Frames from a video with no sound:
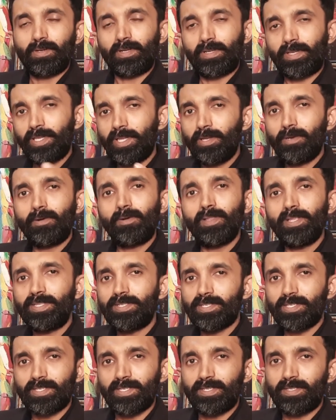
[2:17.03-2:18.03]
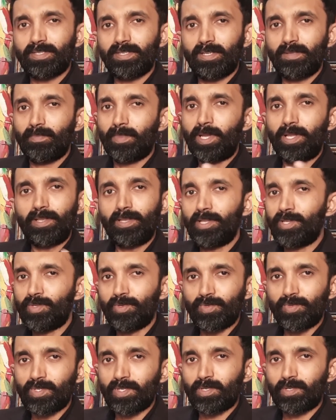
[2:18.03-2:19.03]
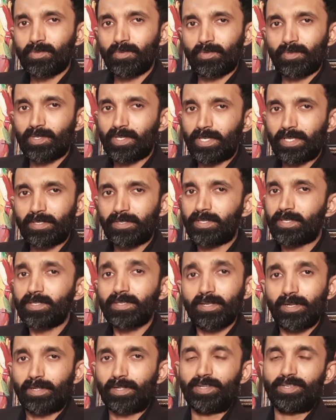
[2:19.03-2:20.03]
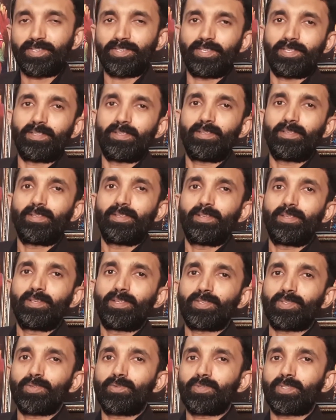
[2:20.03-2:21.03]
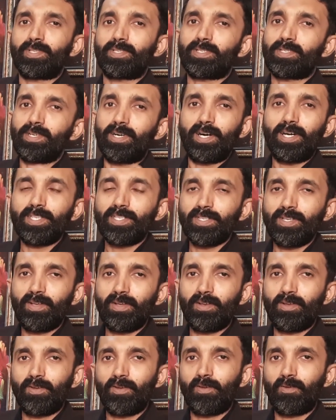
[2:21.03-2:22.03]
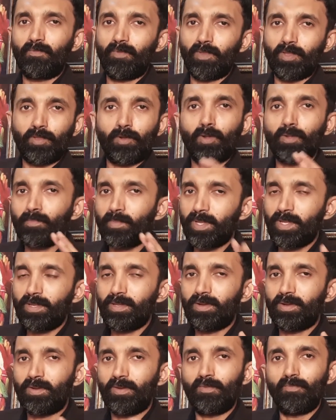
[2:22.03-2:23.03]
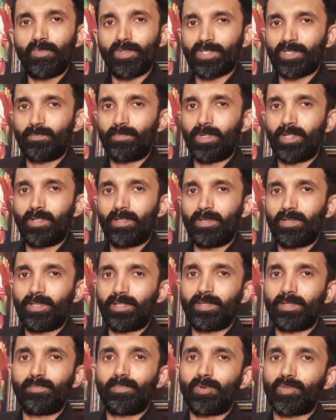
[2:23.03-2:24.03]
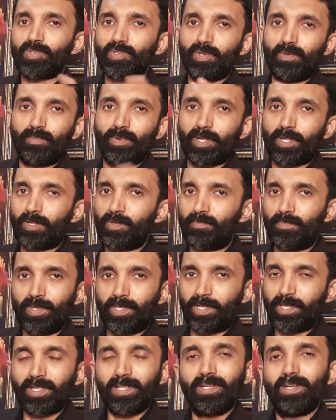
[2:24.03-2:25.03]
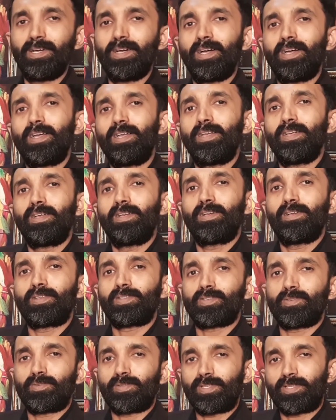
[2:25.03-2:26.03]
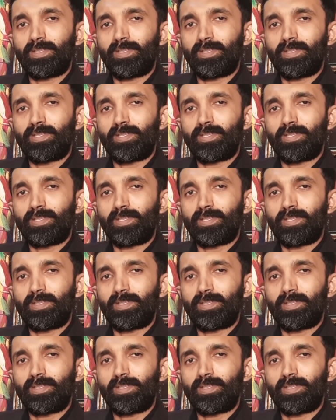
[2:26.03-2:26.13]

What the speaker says: keyhole incisions are mainly used to treat this condition. So the scars will not be visible in the postoperative period. So